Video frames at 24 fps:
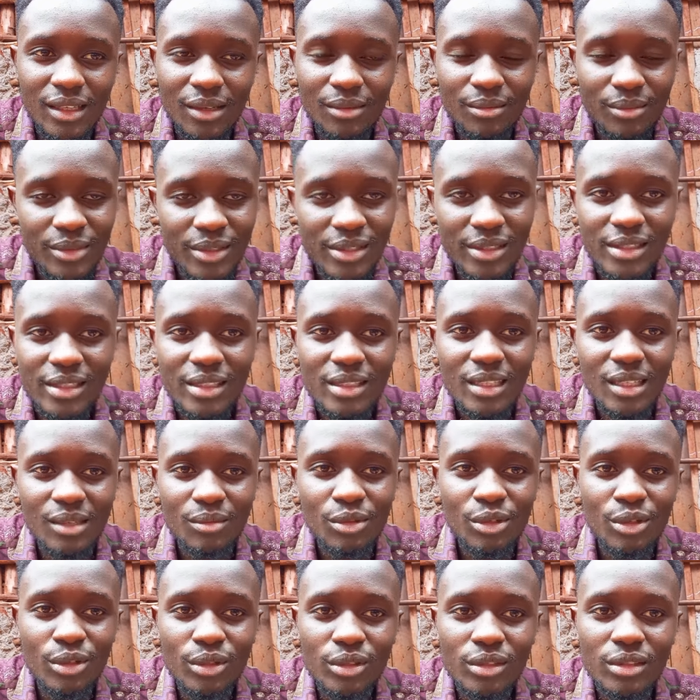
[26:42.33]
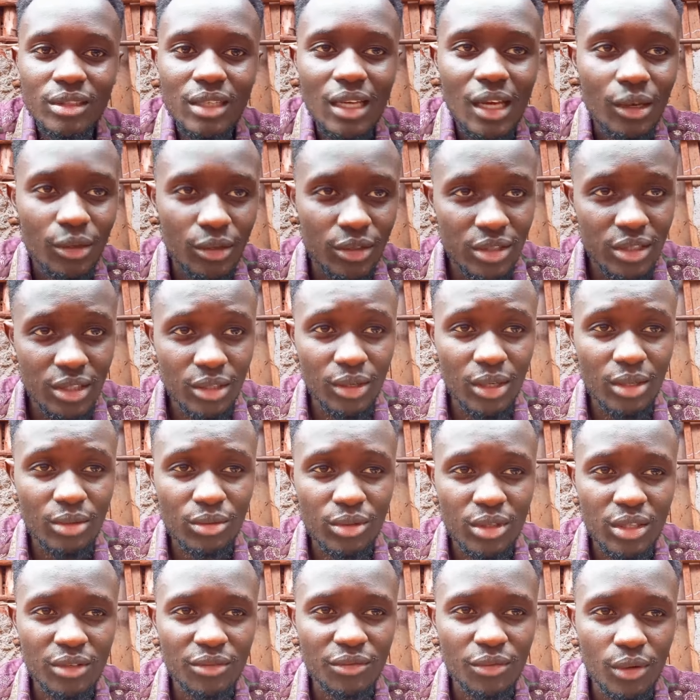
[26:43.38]
mistreated because i was the one
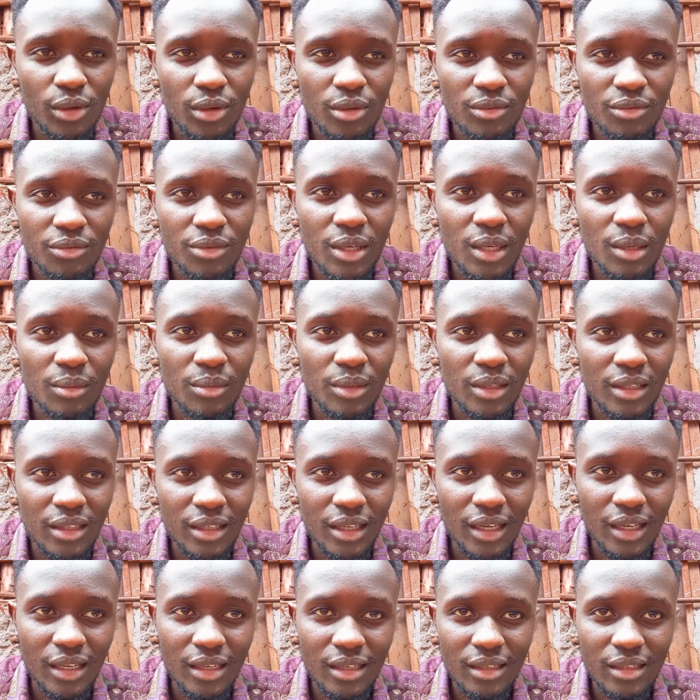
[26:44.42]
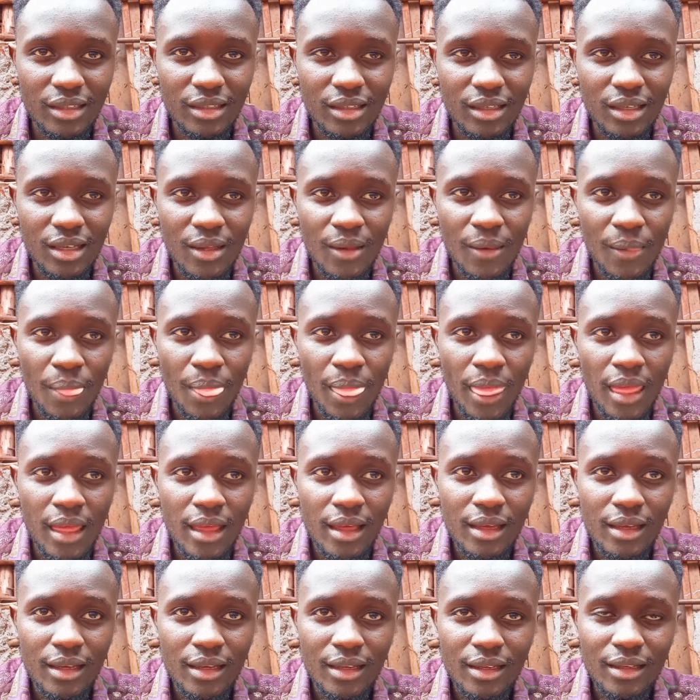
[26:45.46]
with the phone filming and
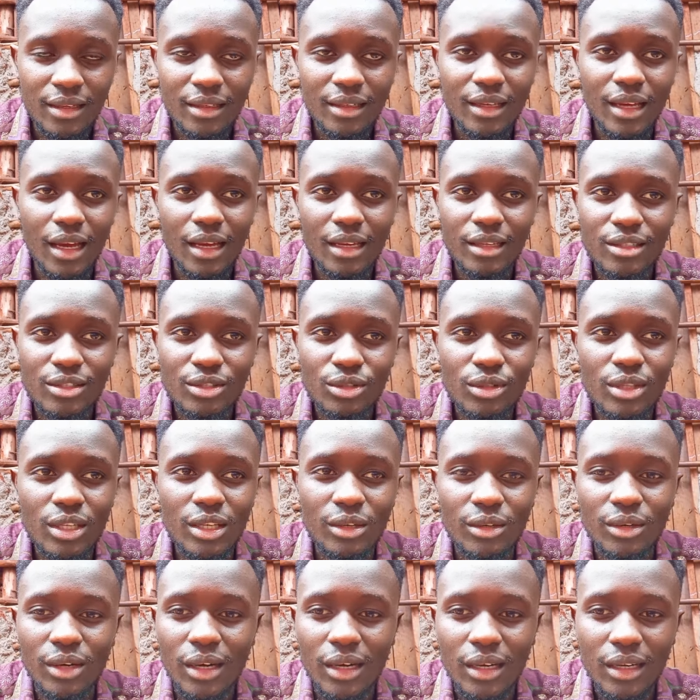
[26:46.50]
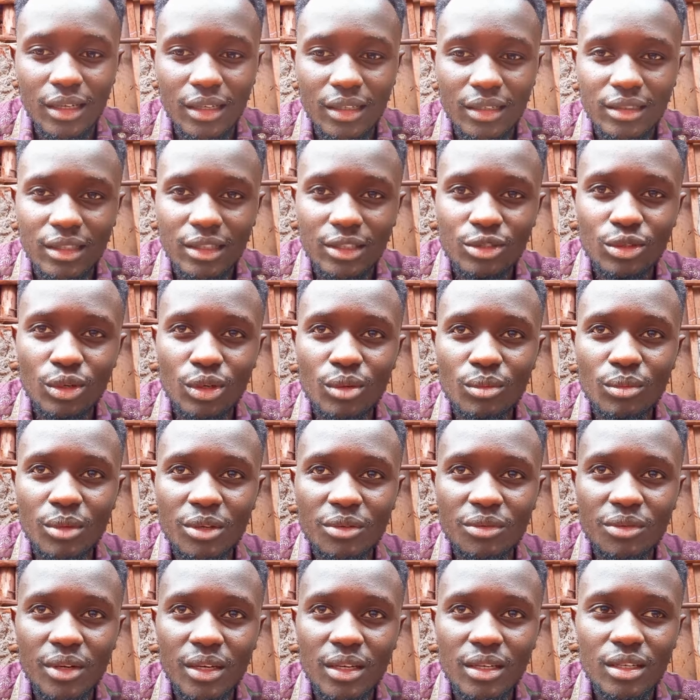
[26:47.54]
yeah so they were they told my
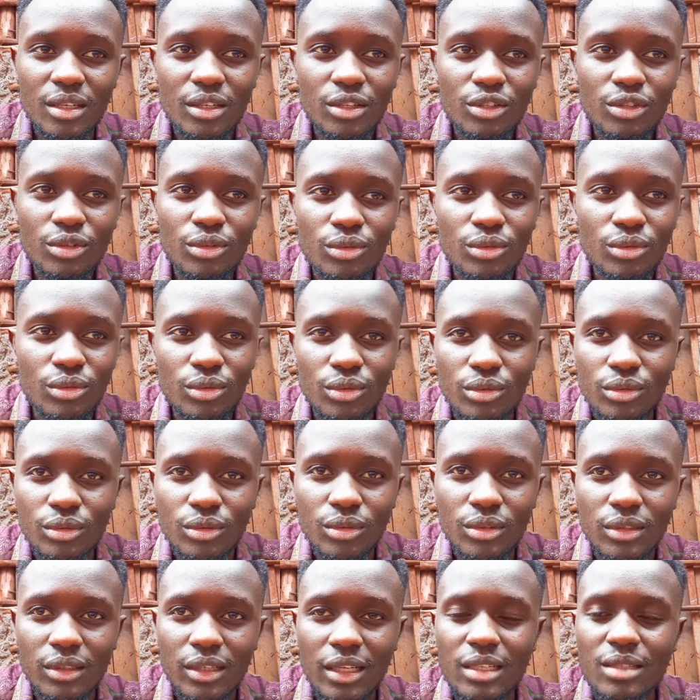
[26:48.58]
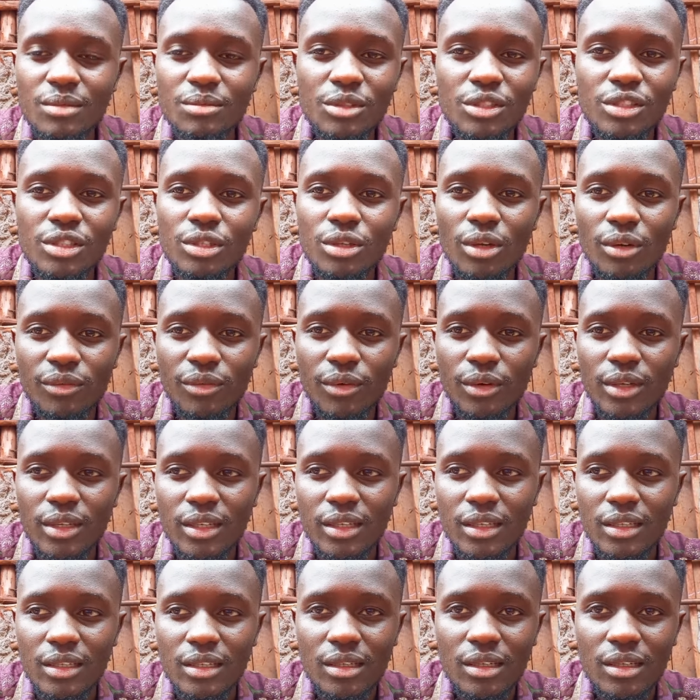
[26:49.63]
friend you let me see your phone